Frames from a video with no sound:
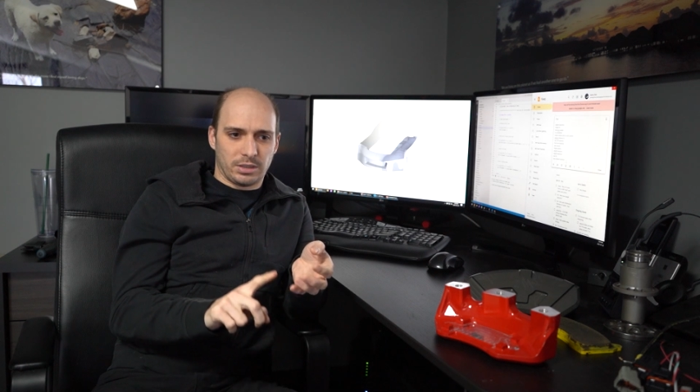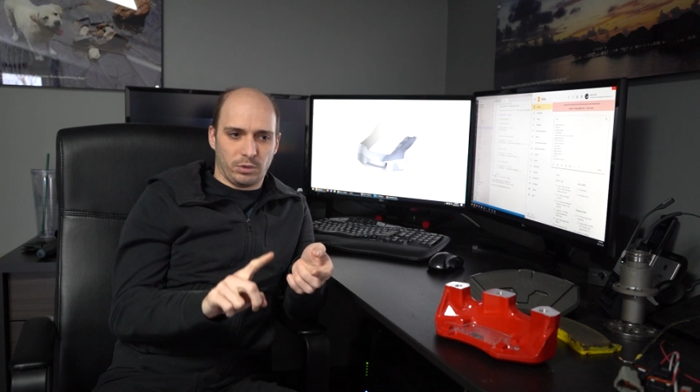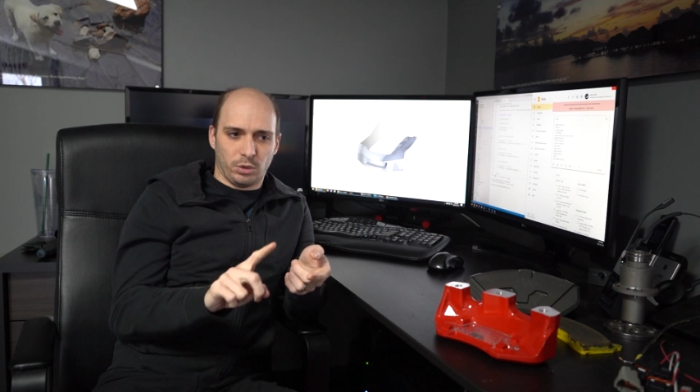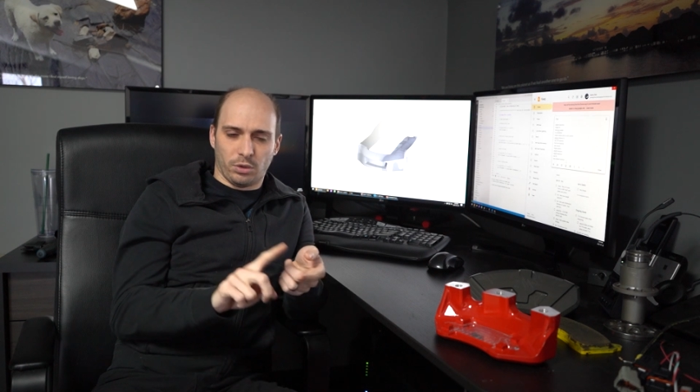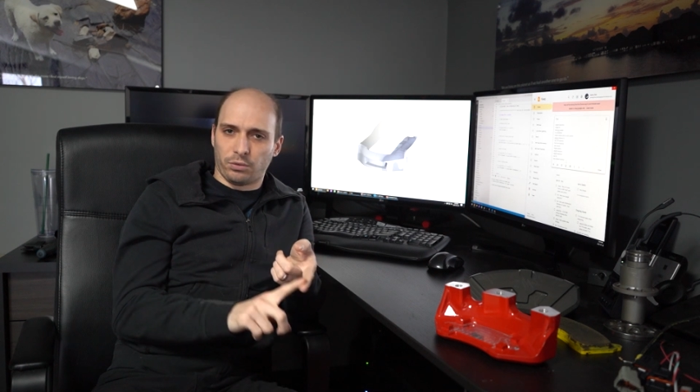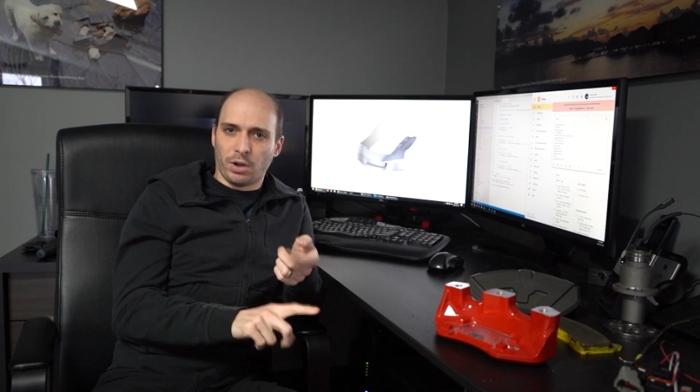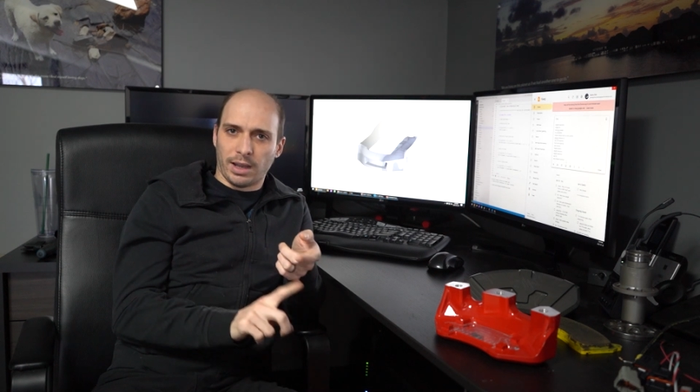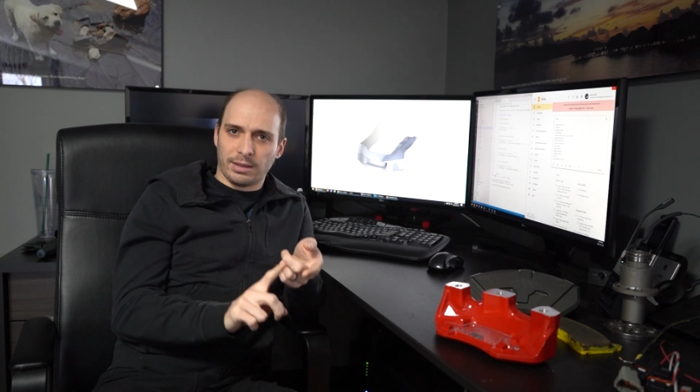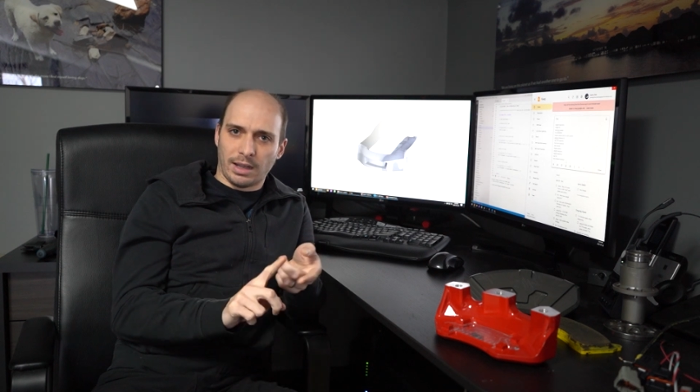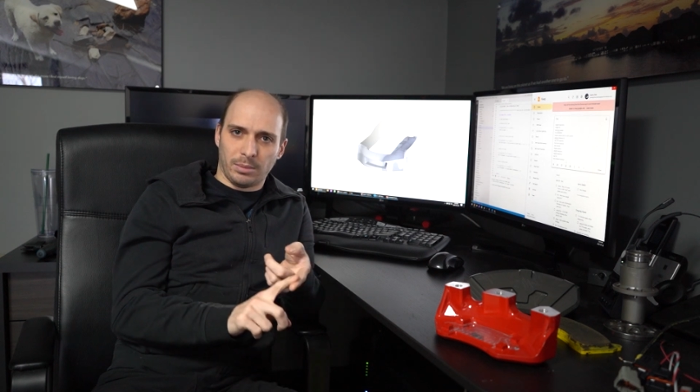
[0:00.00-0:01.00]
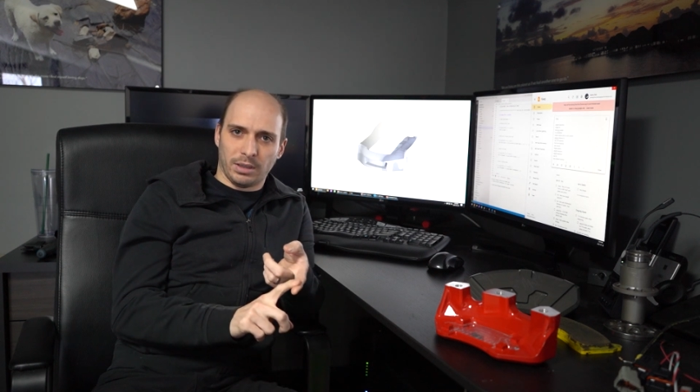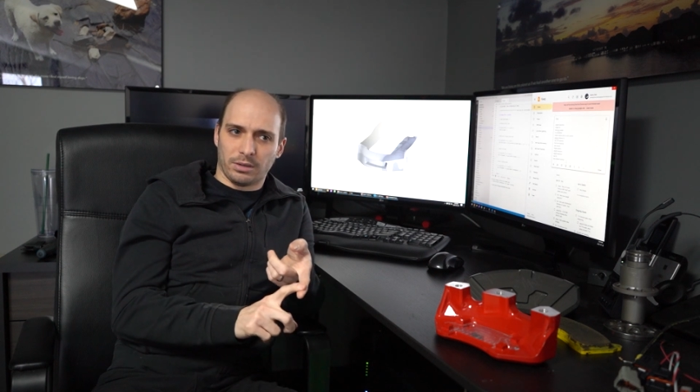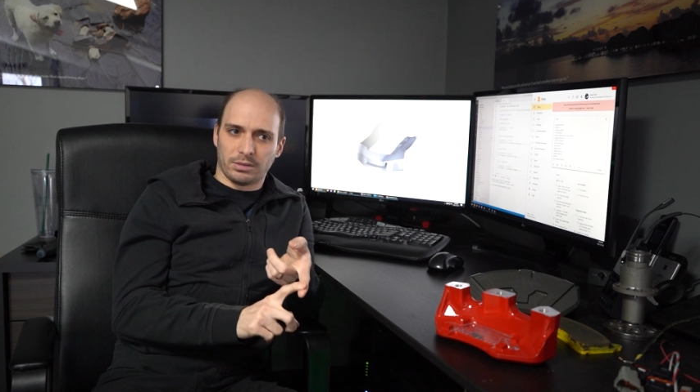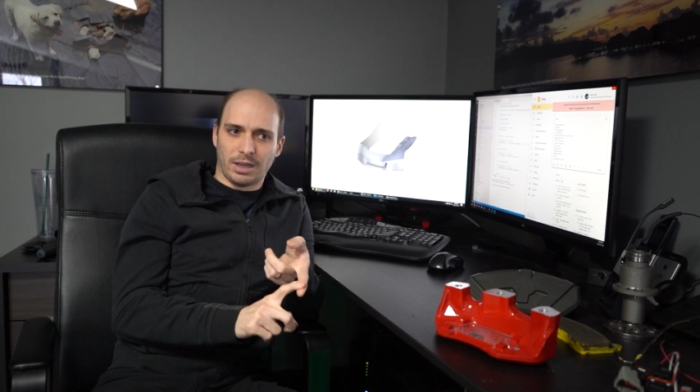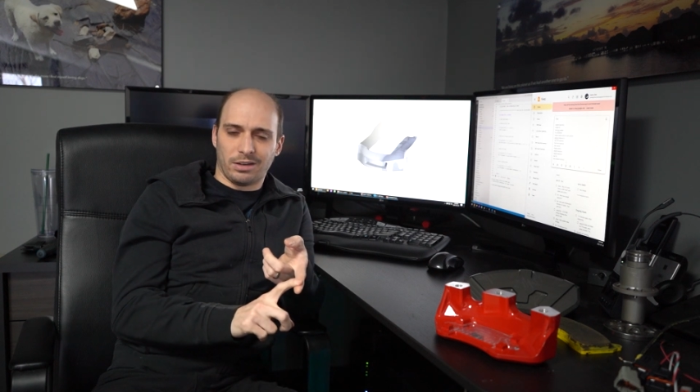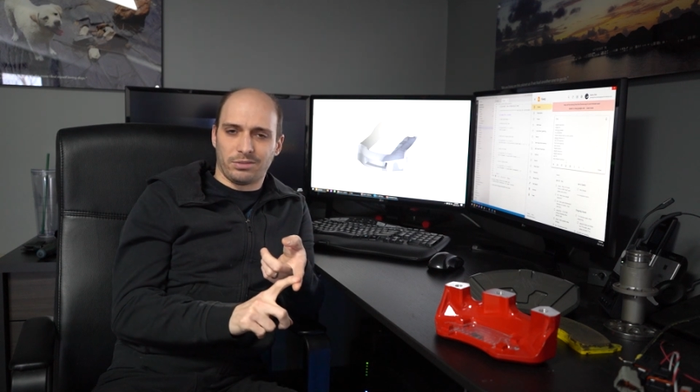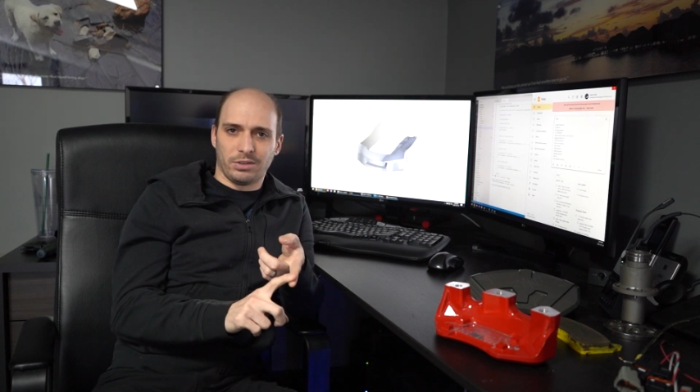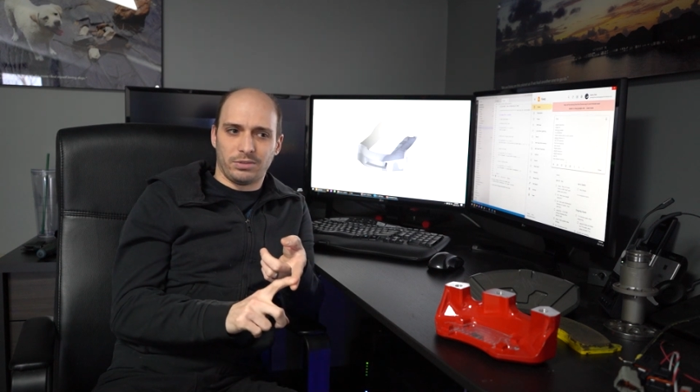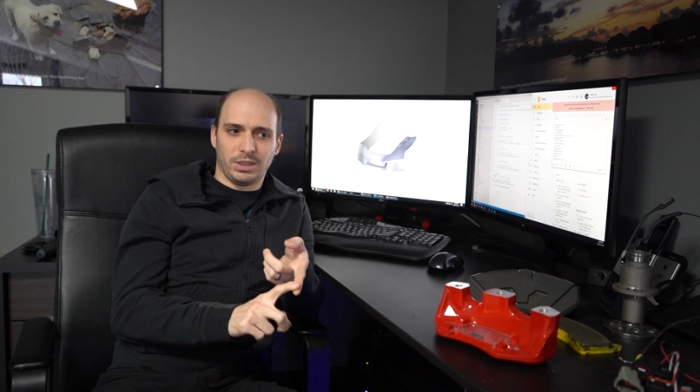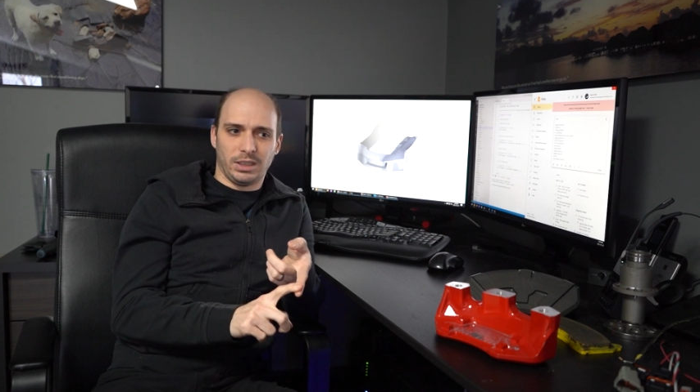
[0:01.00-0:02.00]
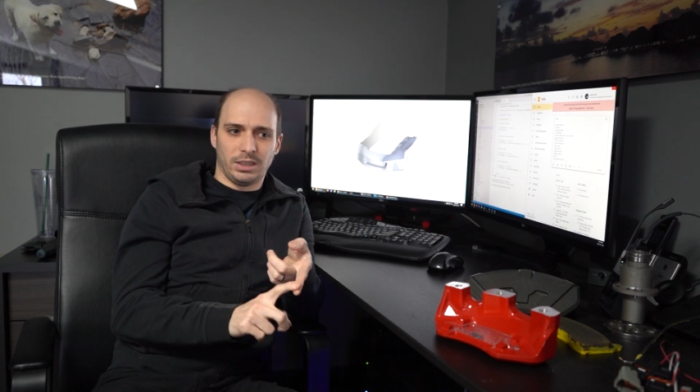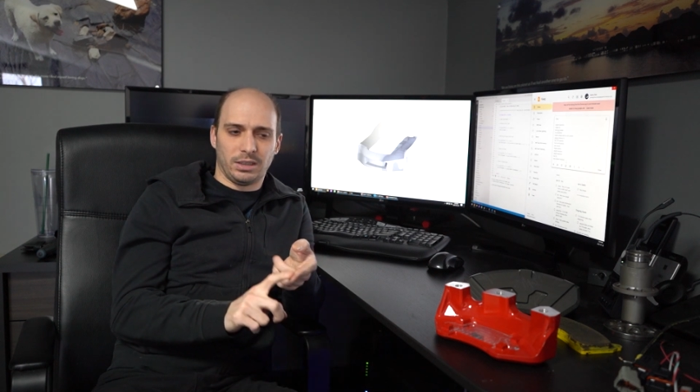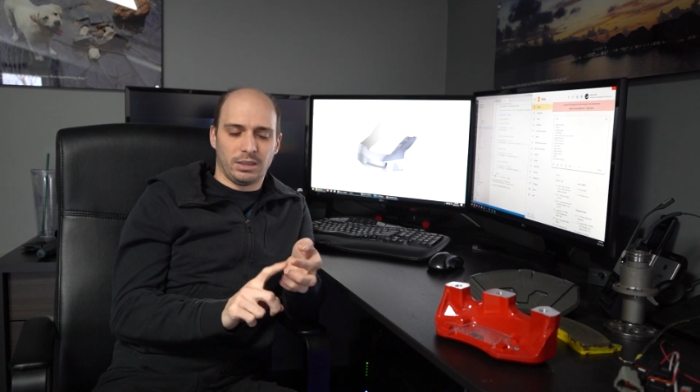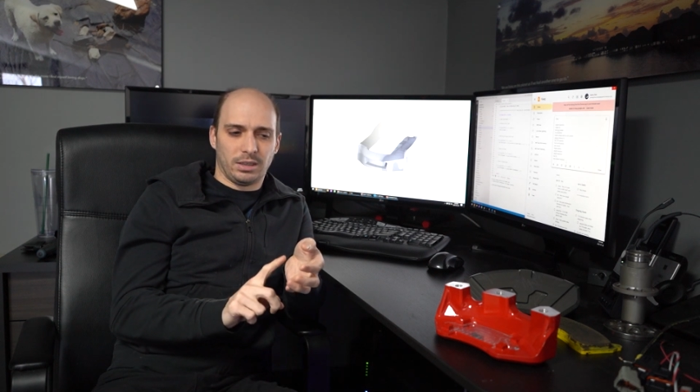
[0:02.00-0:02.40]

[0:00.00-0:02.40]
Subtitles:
If we do the front end, that'll be another 10 or 15.